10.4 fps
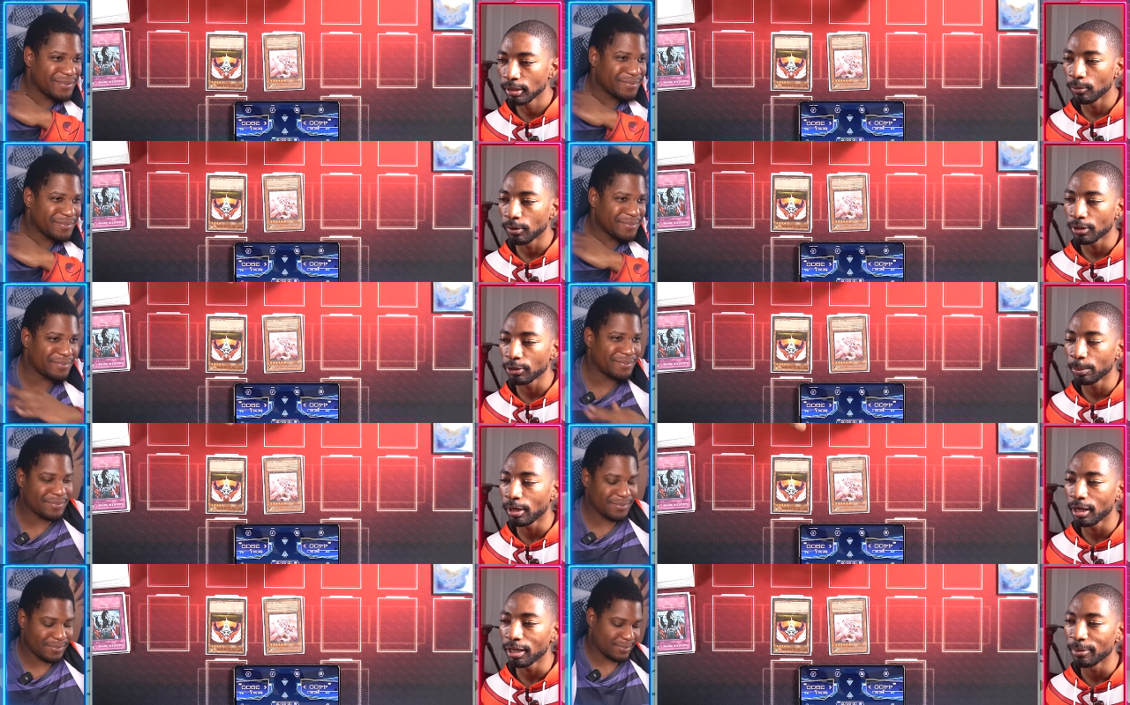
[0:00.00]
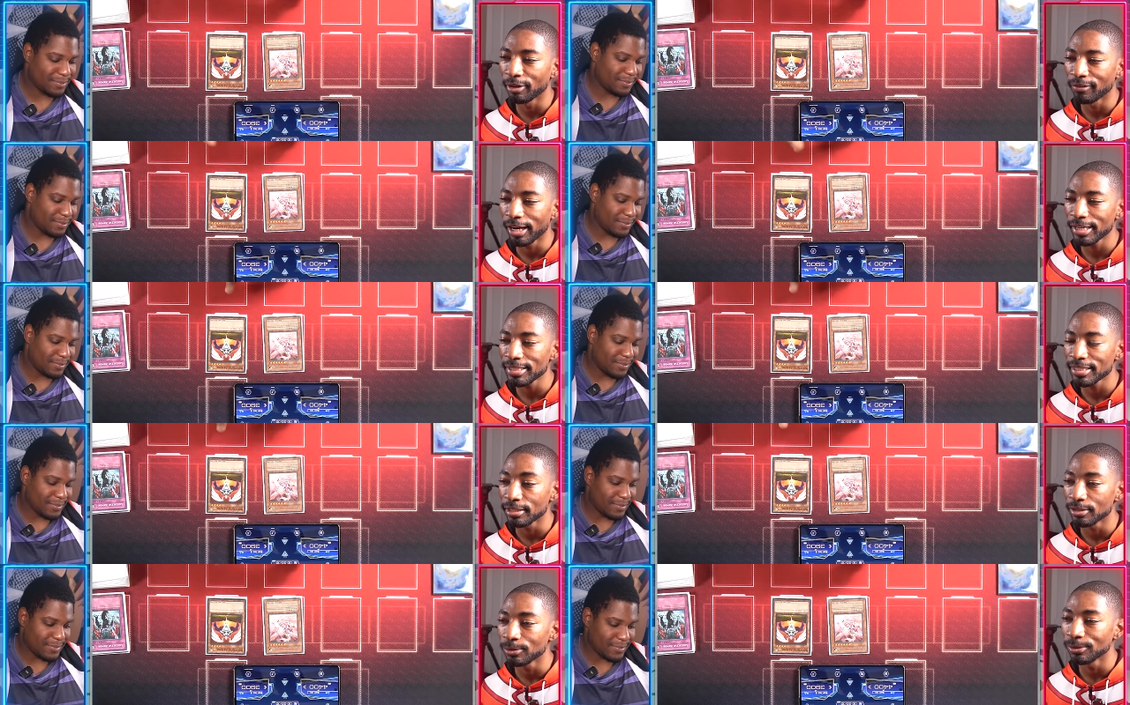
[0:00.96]
Speaker 1: What are you polymerizing,
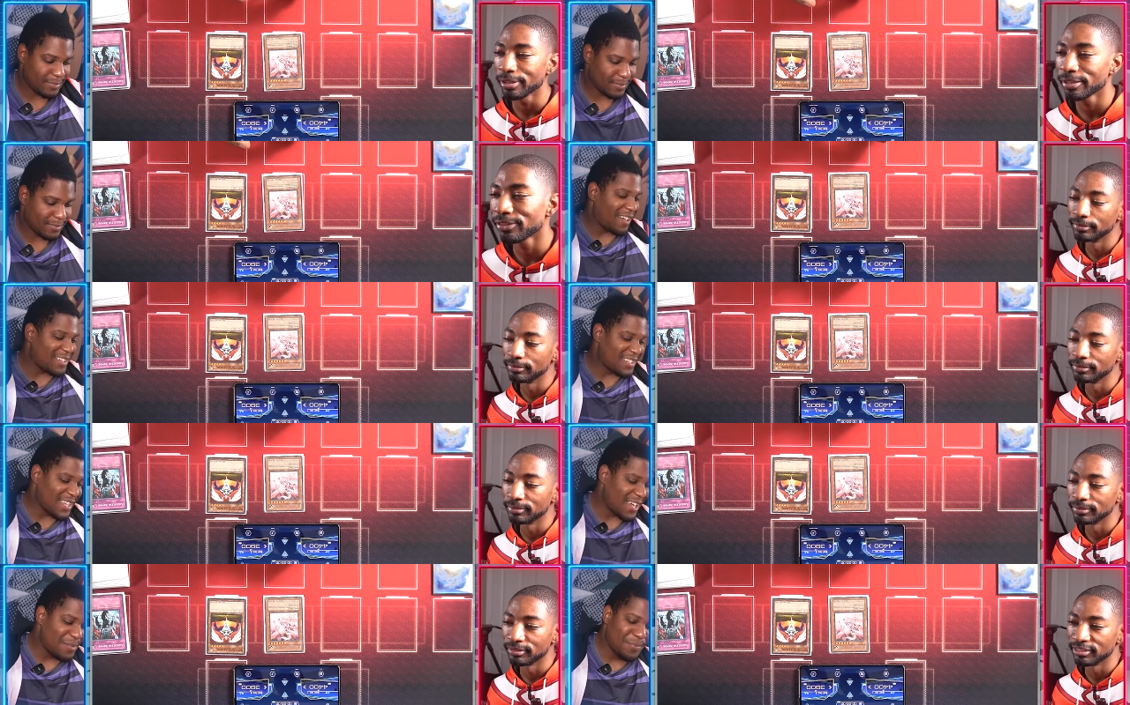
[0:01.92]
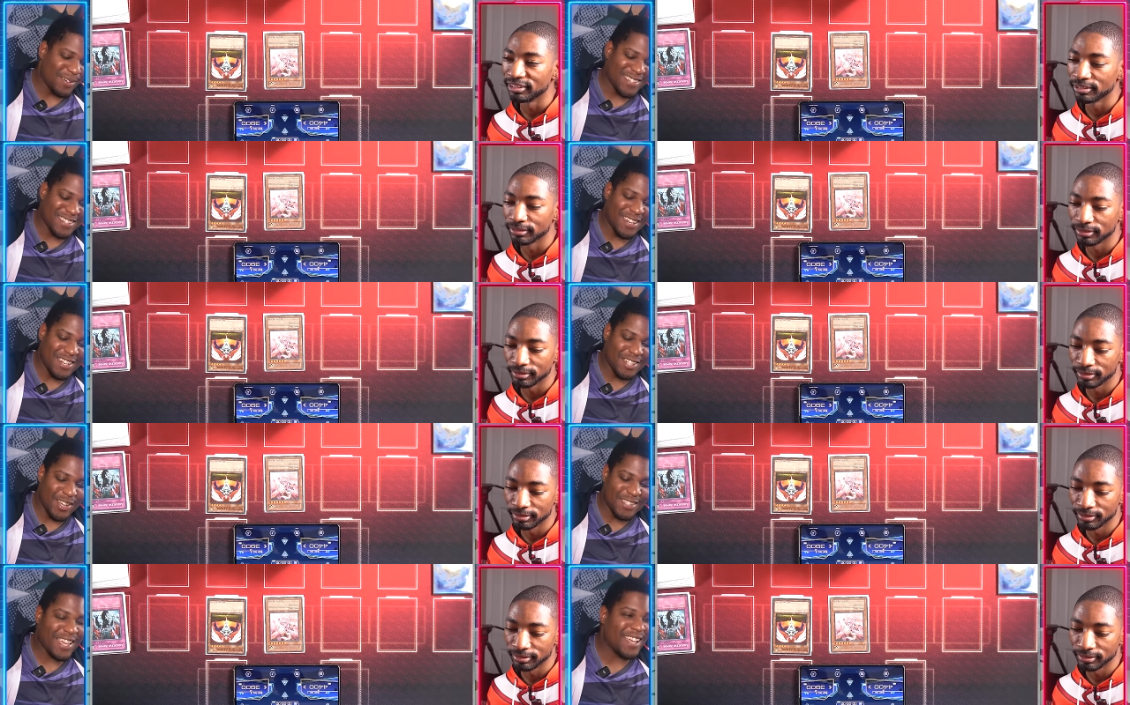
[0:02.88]
Duelist?
Speaker 2: I'll send
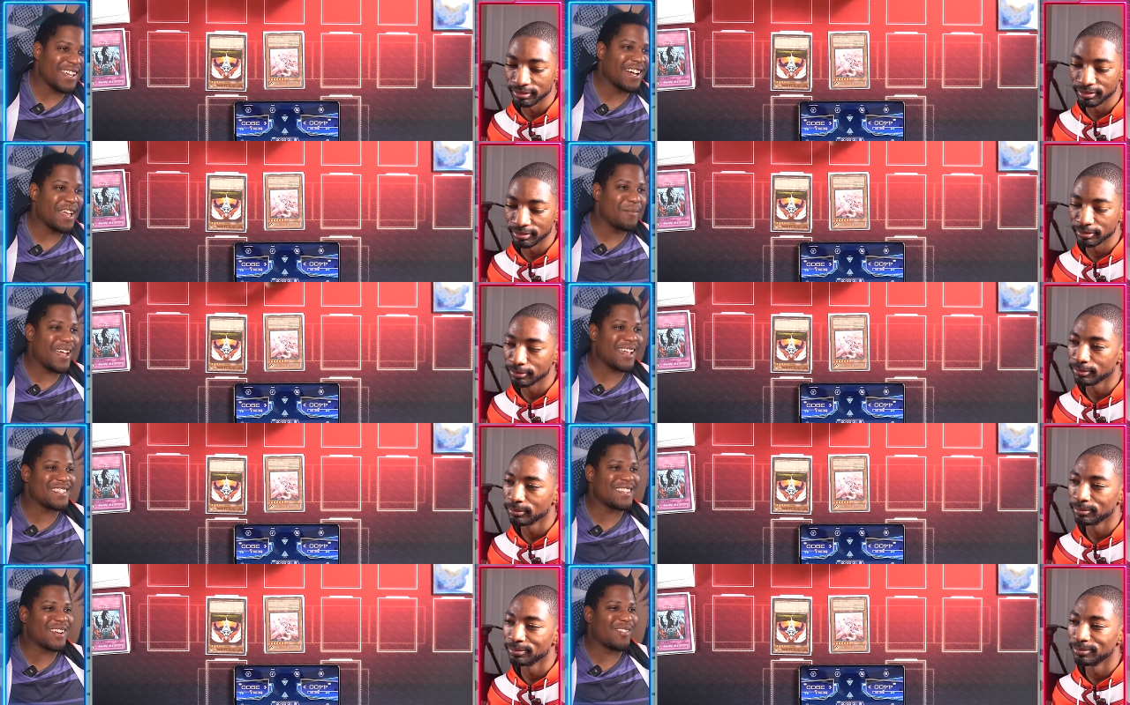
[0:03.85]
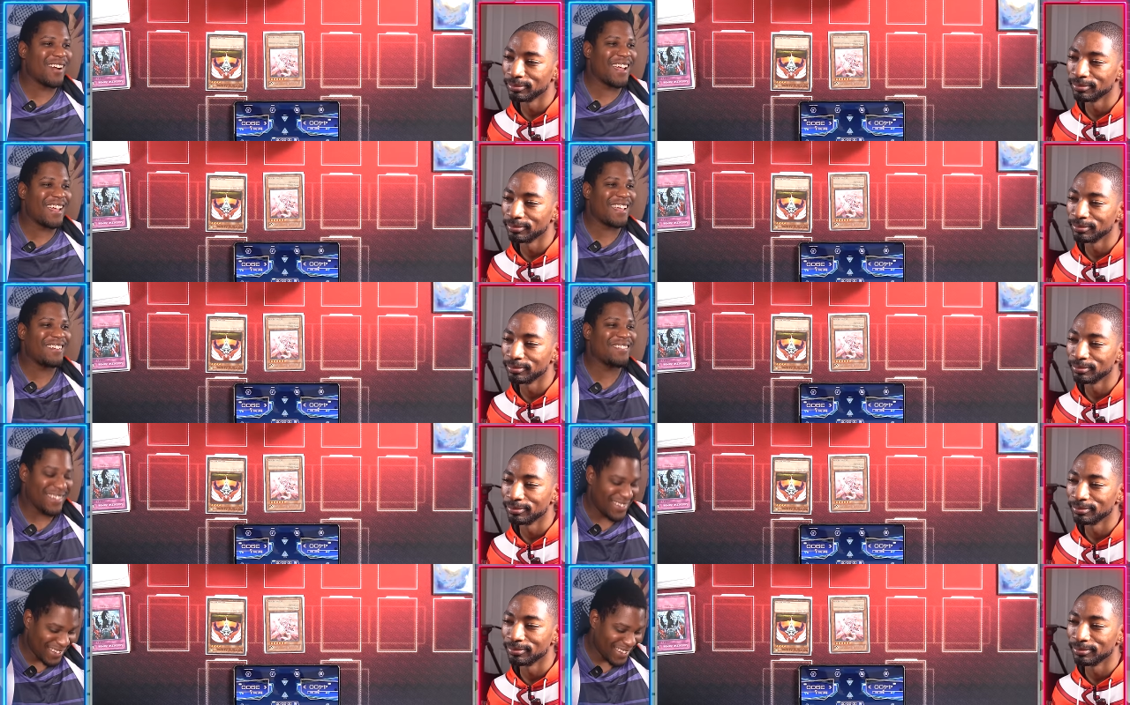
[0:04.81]
Burstinatrix and Clayman to the grave
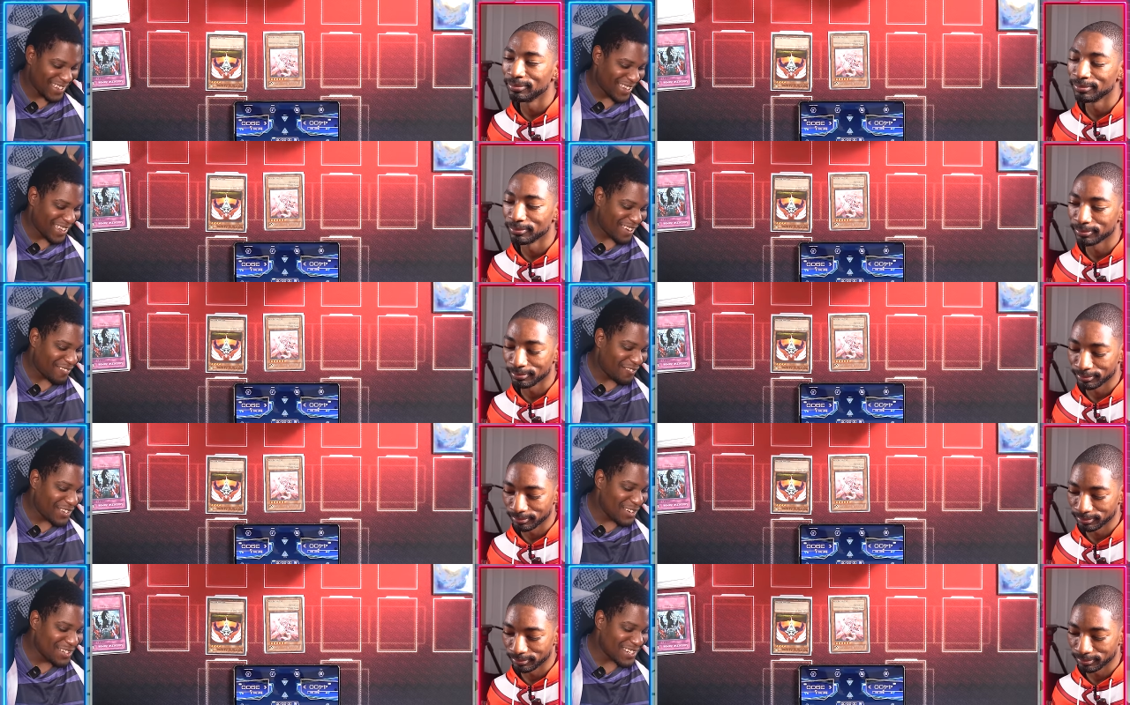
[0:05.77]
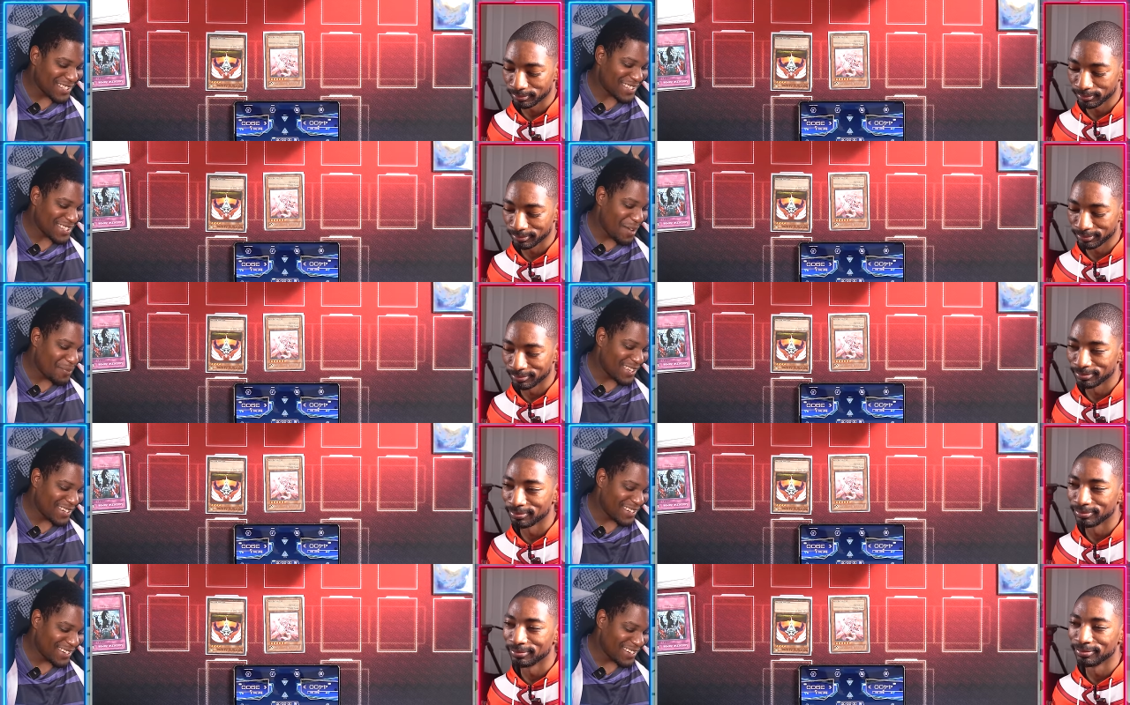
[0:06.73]
and fusion
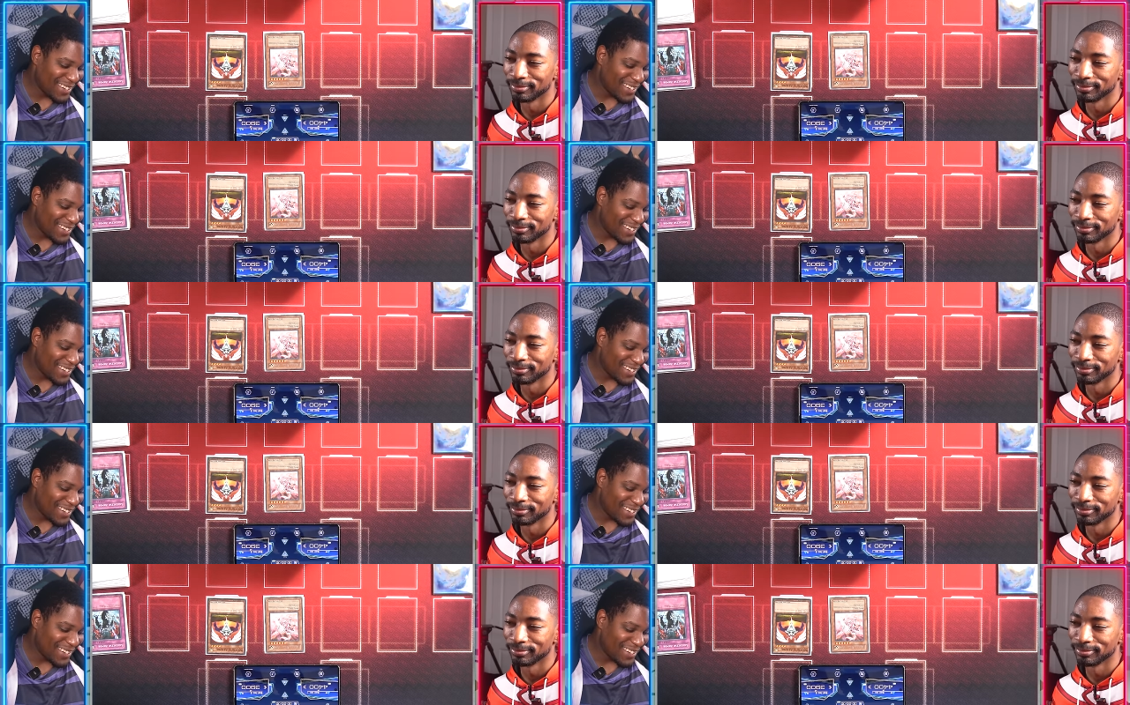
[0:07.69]
summon.